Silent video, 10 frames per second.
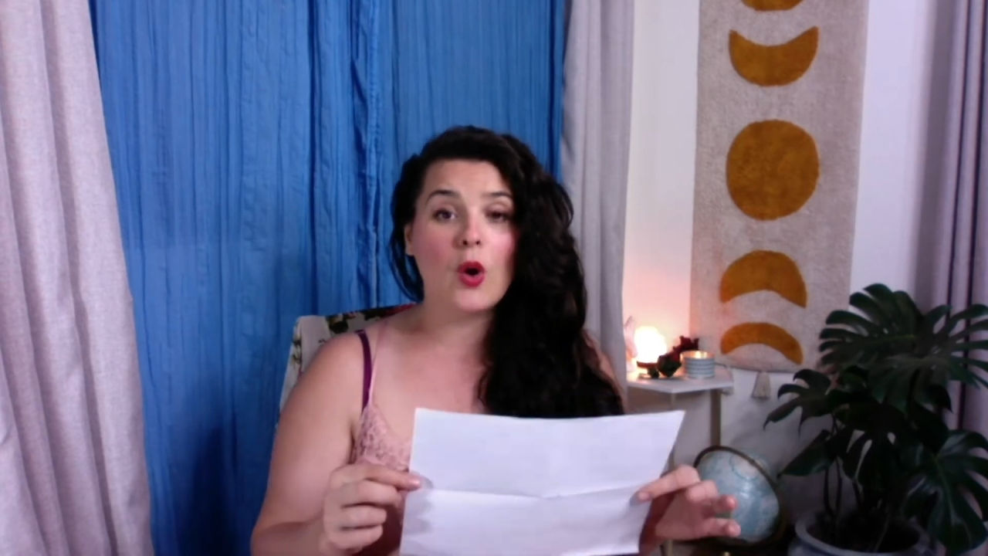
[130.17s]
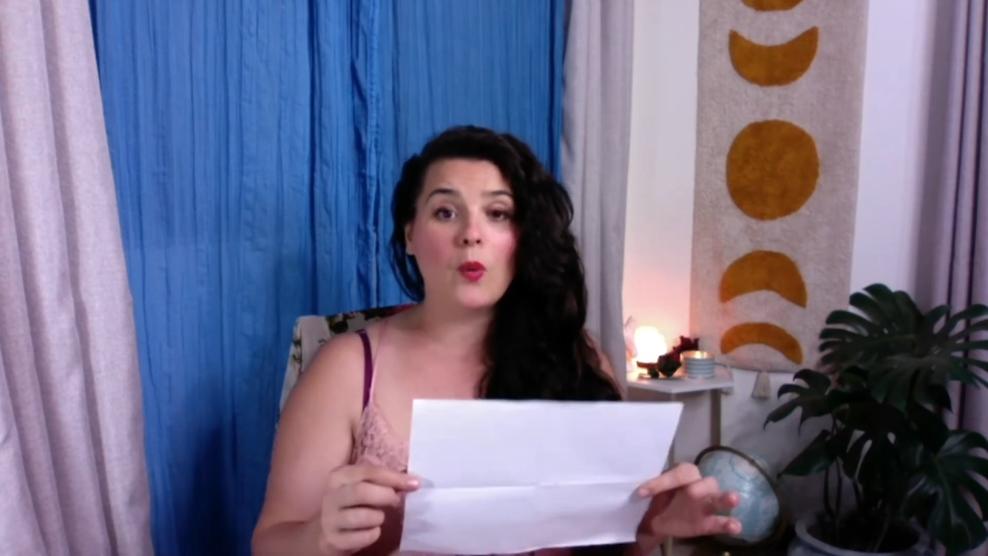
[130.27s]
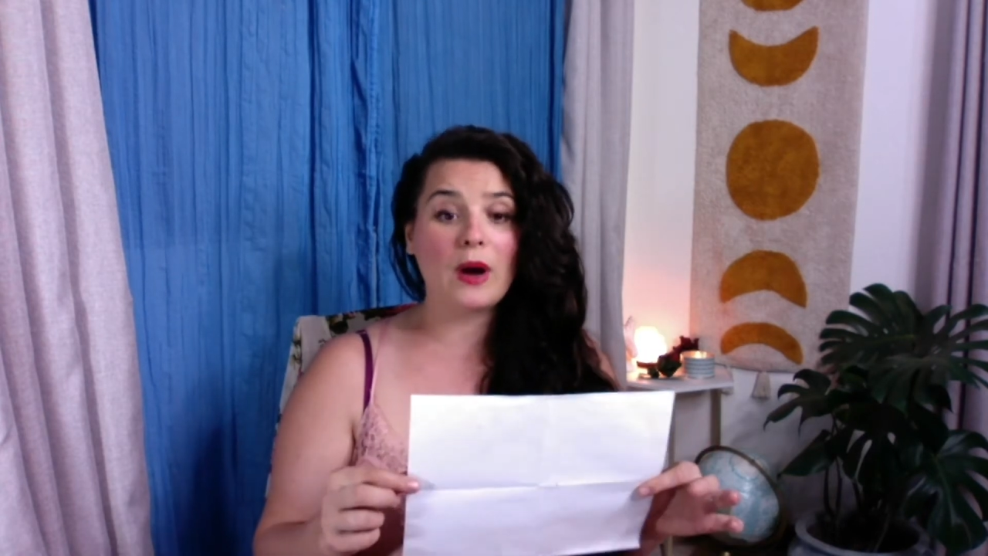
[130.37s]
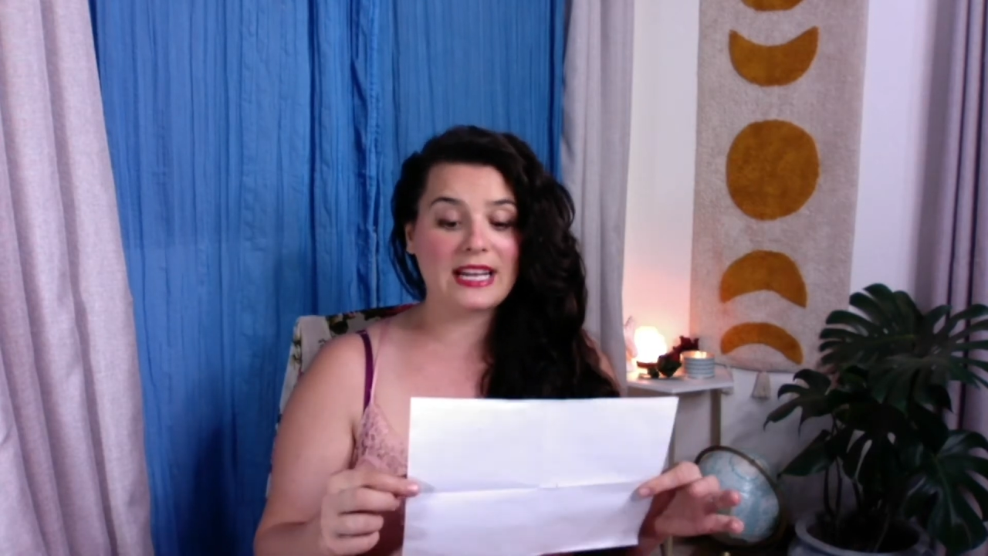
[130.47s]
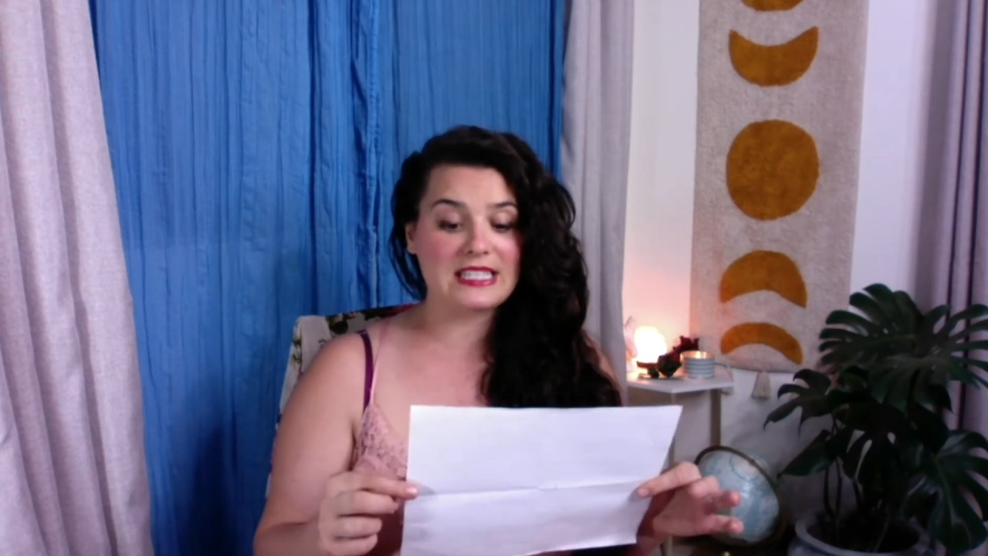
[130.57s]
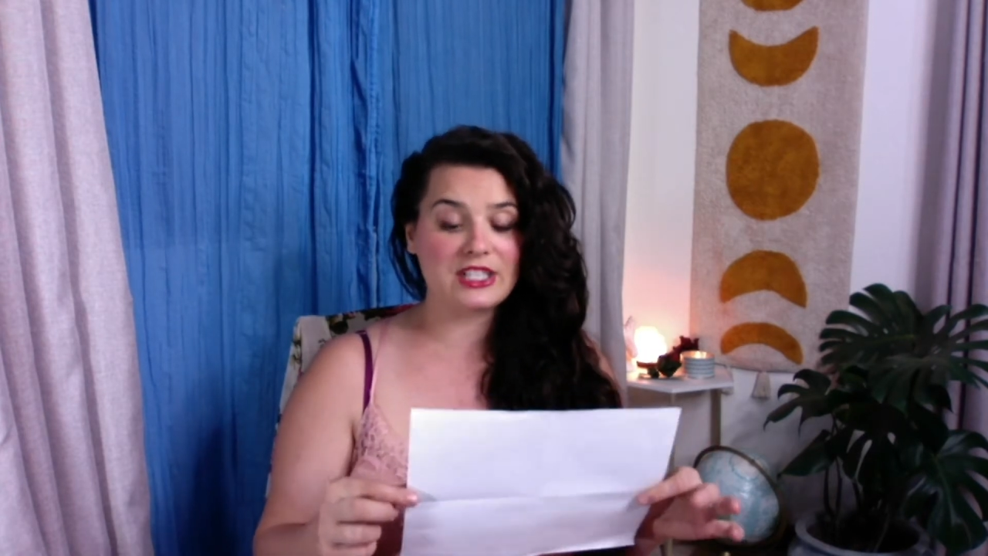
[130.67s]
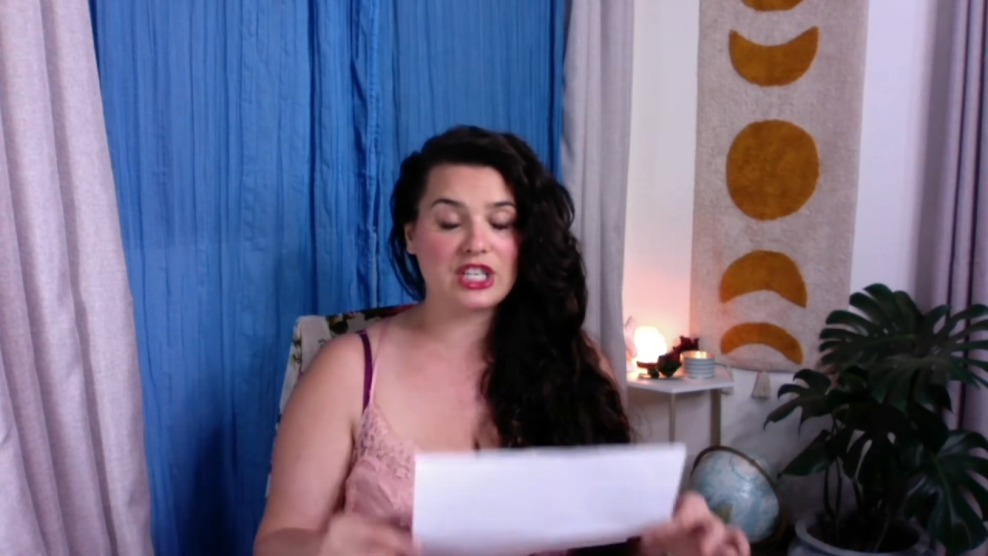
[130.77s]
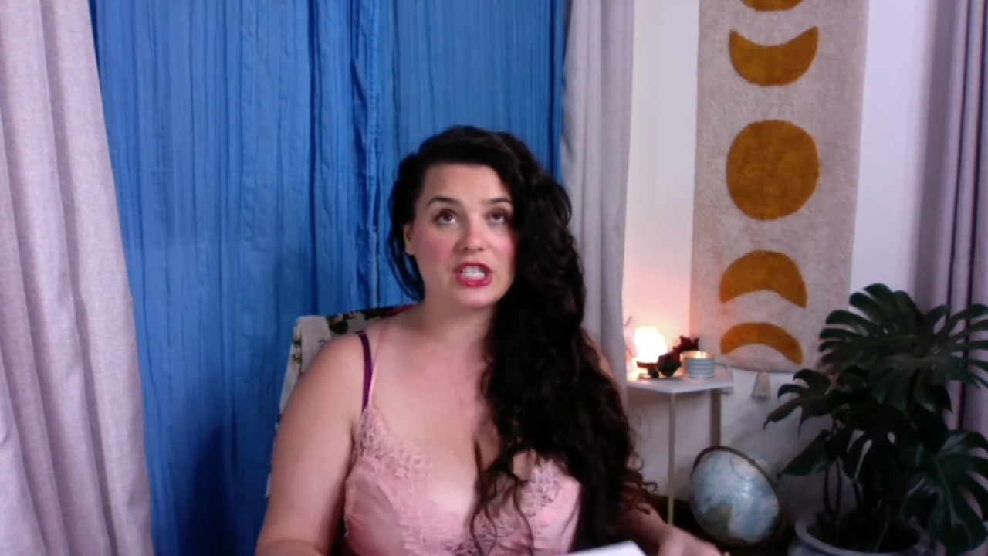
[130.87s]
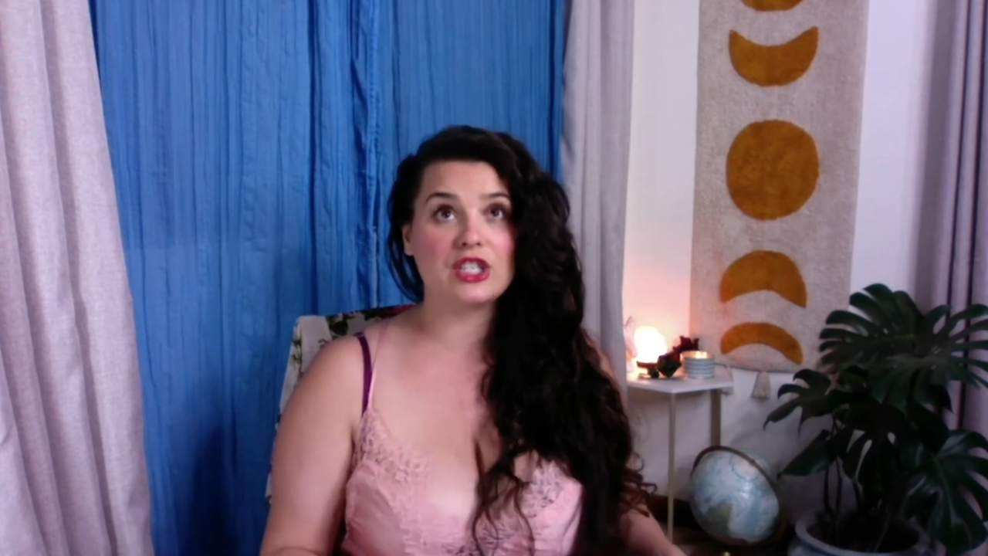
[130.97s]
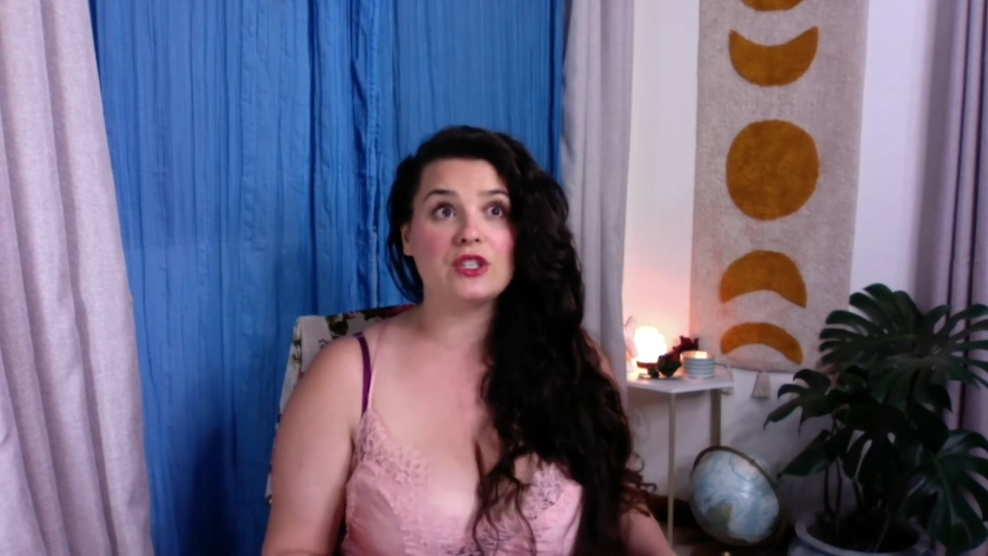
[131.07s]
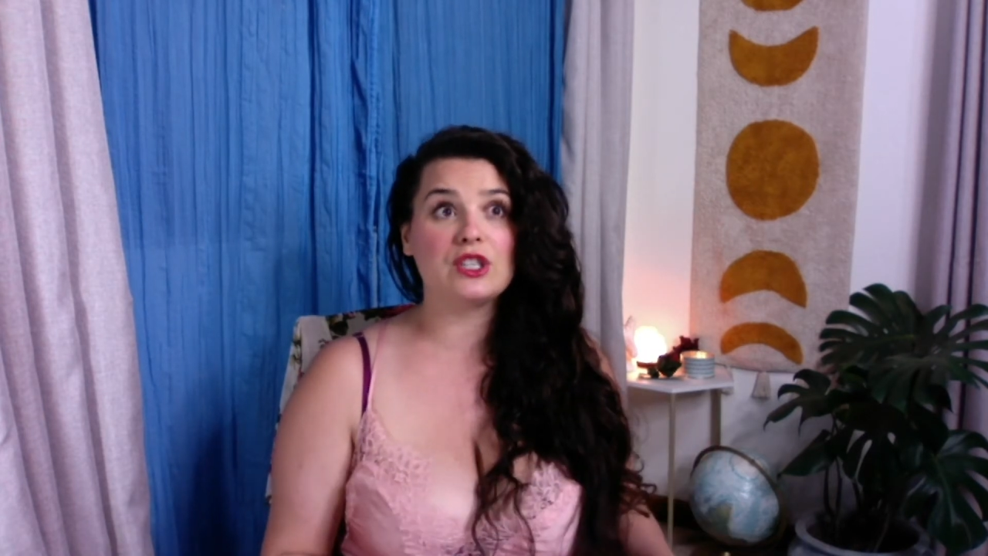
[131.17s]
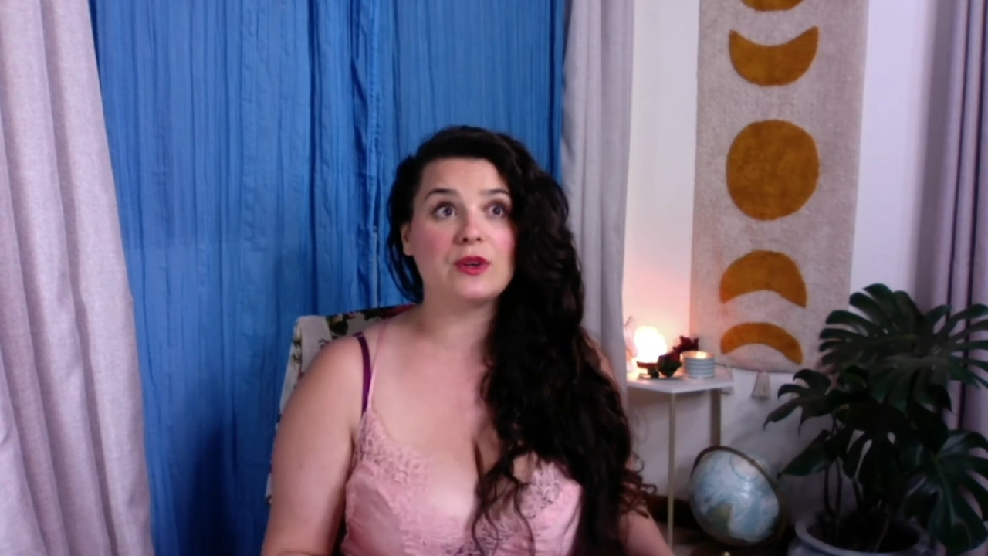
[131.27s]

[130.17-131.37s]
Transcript: what I suggest you do